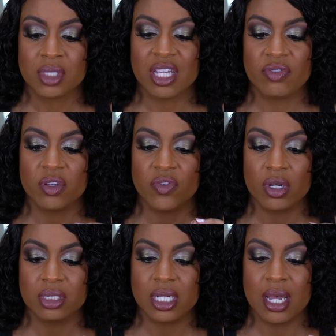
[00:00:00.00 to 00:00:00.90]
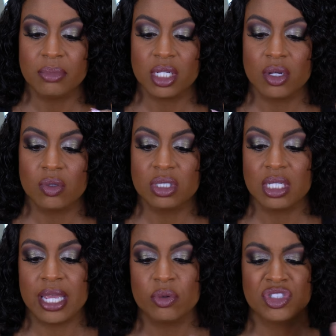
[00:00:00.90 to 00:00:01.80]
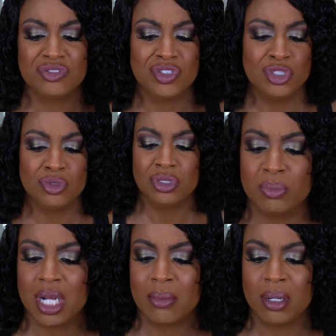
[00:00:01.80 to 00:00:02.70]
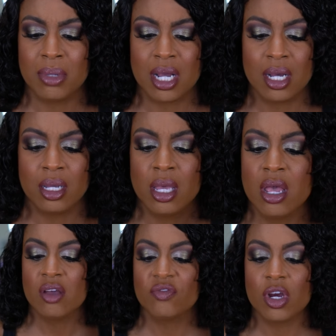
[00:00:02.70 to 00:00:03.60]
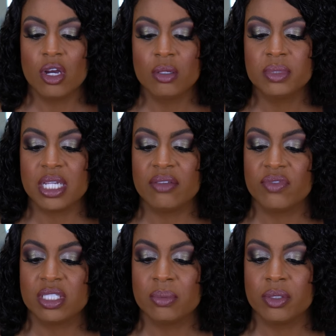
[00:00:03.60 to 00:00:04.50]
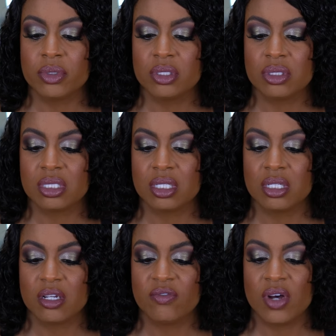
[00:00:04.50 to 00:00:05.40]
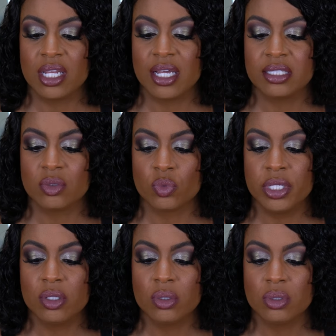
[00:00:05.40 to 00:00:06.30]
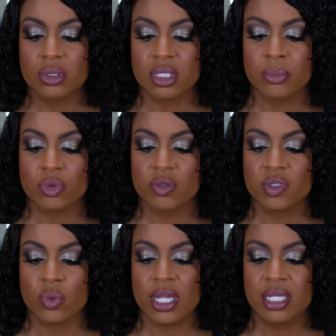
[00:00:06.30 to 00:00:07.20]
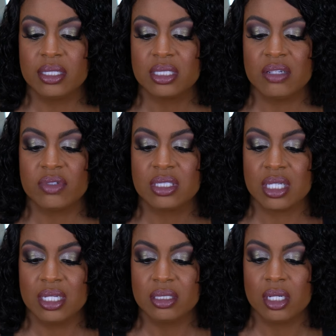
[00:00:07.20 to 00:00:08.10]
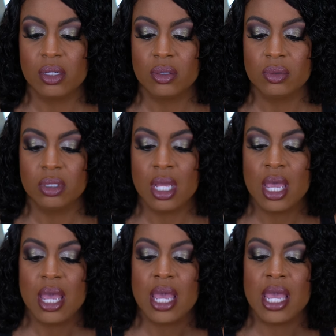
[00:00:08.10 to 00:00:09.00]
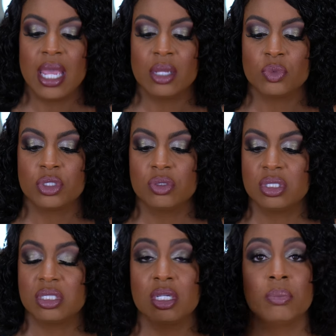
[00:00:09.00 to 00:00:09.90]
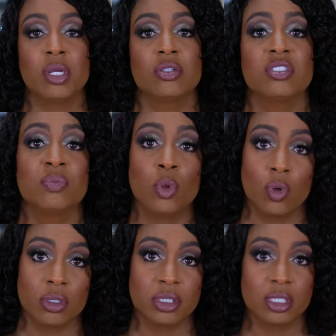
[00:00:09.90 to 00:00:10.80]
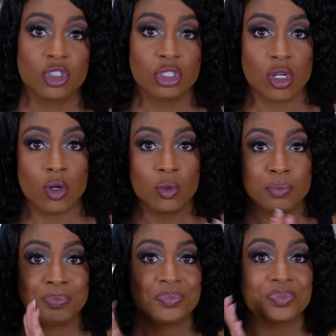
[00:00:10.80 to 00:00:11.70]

that for the first time decodes the language of youth, blah, blah, blah. Firms and visibly reduces the look of fine lines and wrinkles, improves radiance, even skin tone, and reduces the appearance of pores. So